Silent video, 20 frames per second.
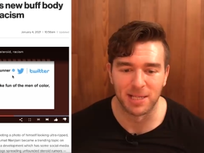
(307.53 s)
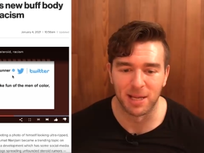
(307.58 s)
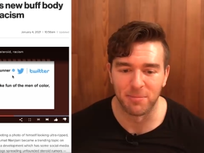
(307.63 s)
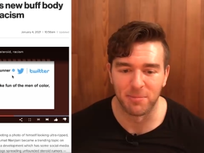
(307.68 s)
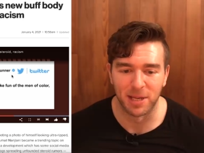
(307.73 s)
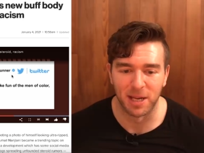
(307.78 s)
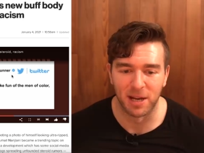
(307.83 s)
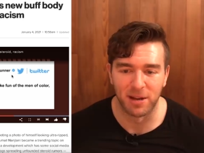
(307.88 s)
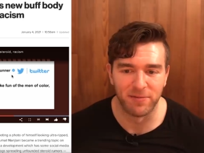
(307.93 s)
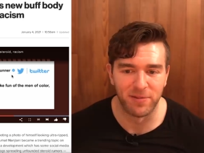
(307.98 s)

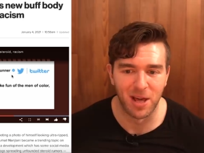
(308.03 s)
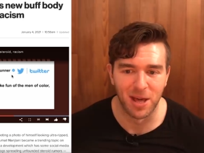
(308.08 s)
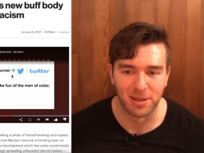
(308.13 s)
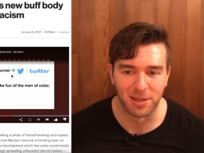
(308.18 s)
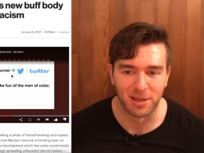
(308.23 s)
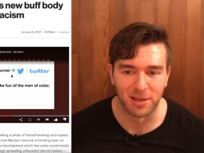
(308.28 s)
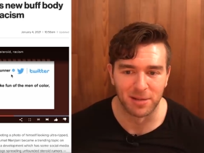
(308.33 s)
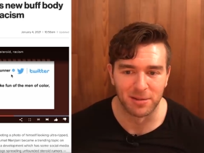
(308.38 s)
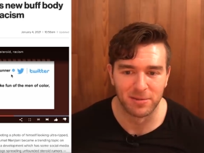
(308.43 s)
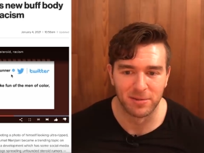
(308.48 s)
something out of
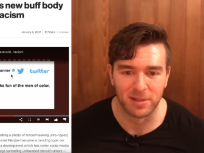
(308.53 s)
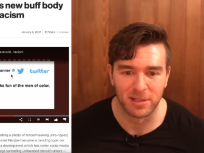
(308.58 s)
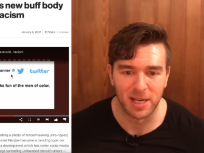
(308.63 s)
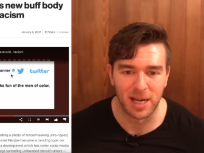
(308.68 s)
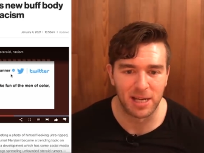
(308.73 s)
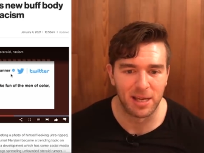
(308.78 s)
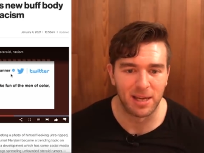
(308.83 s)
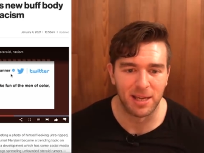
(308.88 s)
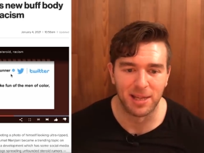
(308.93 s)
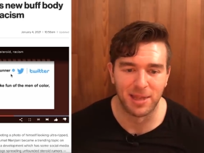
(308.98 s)
nothing.
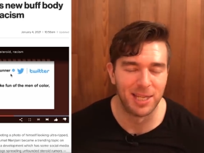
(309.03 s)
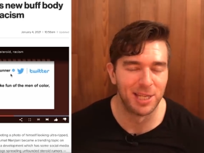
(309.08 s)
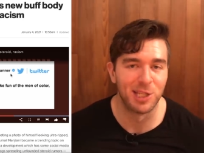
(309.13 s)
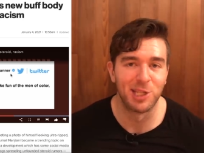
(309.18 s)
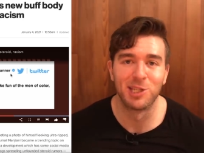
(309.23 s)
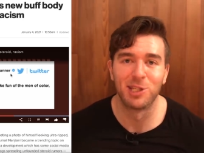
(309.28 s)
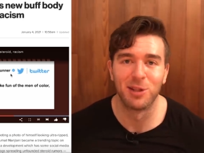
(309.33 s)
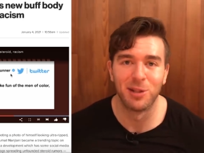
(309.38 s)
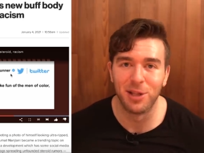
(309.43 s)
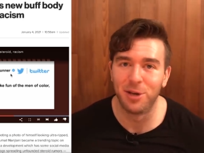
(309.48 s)
And it, this
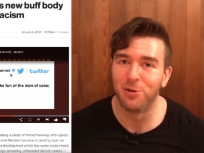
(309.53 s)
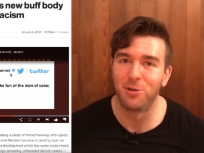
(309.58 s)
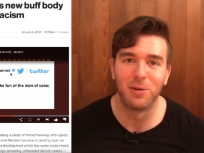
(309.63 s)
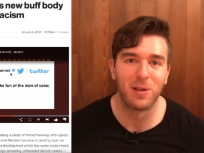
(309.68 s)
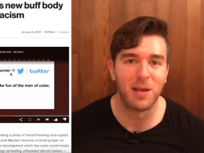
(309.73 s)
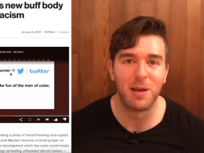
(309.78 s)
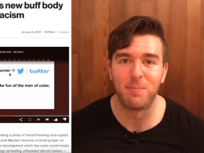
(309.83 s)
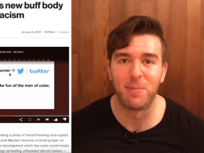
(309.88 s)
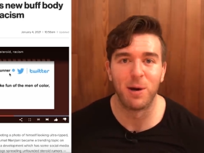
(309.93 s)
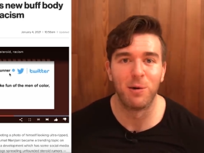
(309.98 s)
is
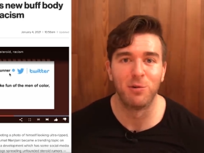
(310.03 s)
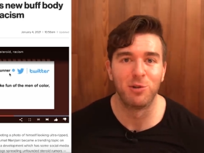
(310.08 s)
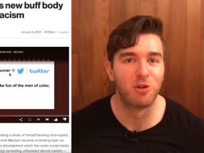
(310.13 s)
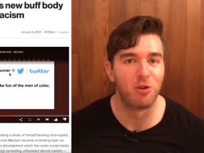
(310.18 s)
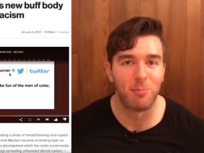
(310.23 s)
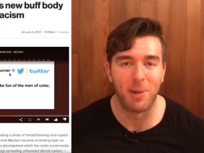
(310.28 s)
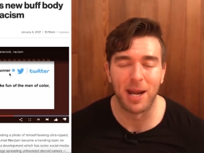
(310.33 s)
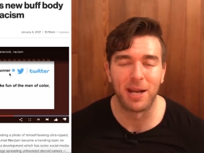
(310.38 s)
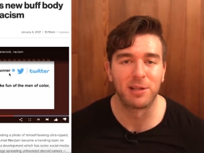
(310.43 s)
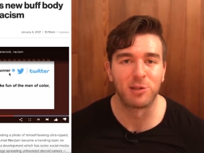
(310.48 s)
literally about
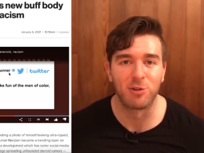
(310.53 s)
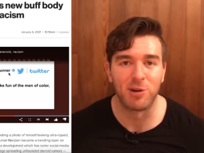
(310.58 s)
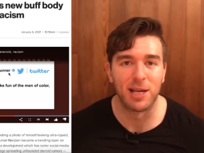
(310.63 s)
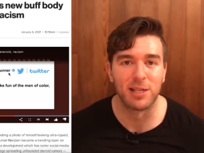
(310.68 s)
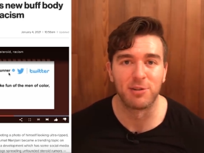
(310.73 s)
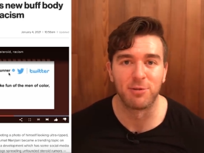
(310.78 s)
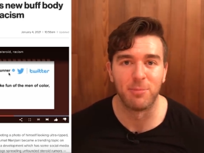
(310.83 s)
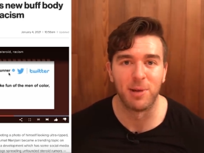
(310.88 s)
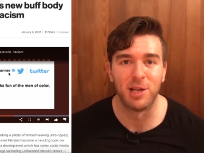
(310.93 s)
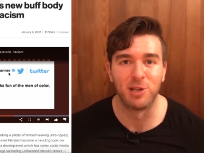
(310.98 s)
dramatic
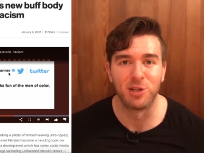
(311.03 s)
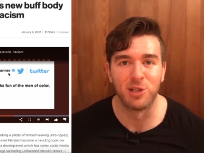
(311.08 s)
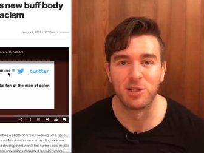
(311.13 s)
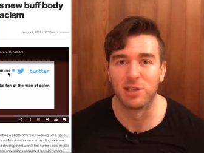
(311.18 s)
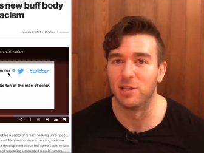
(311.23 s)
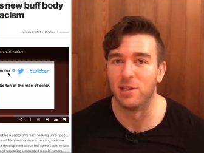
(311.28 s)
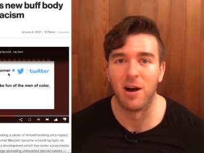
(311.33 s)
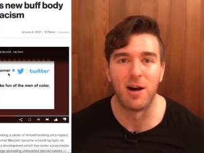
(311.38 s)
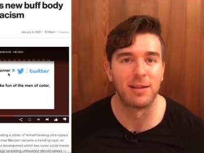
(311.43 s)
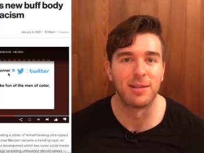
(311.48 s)
transformations
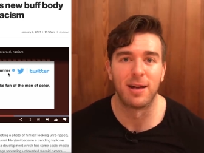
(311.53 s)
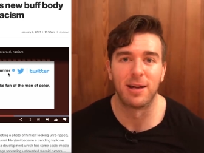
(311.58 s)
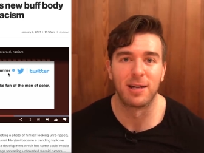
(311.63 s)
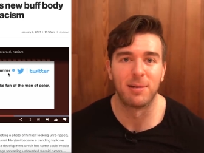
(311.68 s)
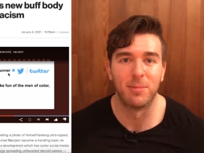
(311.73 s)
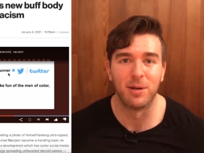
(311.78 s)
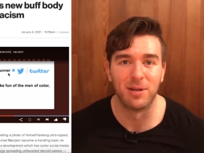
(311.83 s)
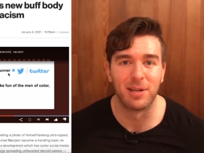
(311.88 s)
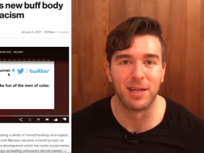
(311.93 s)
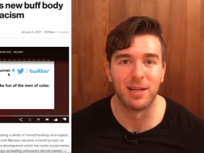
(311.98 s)
and not
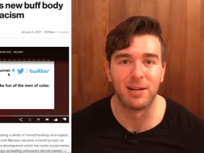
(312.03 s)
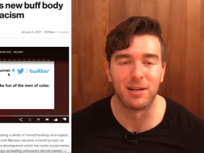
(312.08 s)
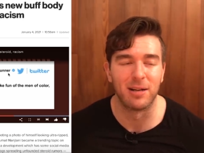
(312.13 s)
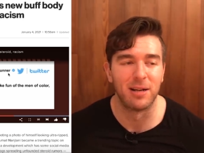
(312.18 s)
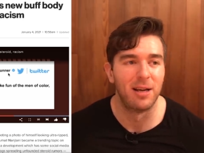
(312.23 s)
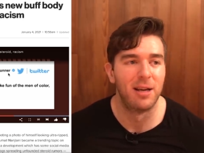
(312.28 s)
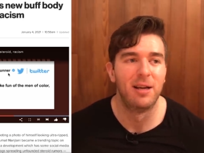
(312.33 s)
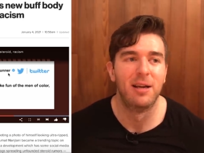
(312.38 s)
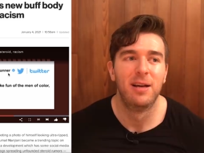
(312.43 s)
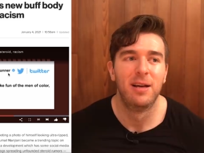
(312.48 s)
talking about gear.